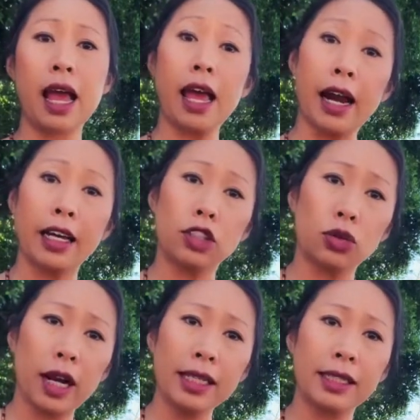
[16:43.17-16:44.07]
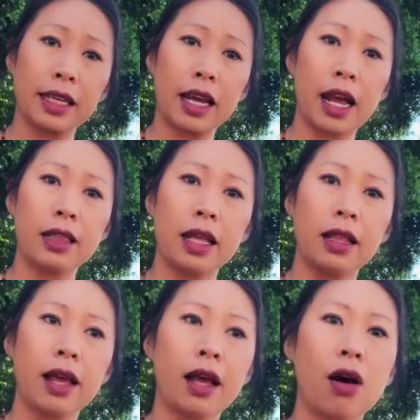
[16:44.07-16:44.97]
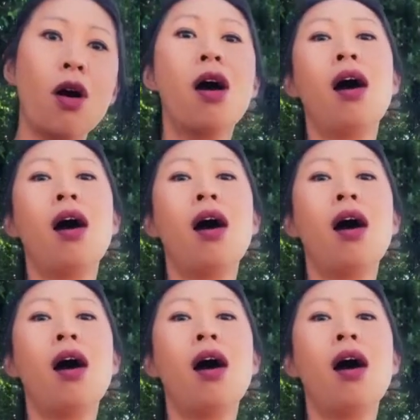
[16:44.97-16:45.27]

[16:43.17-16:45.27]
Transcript: and I address it, and then they go,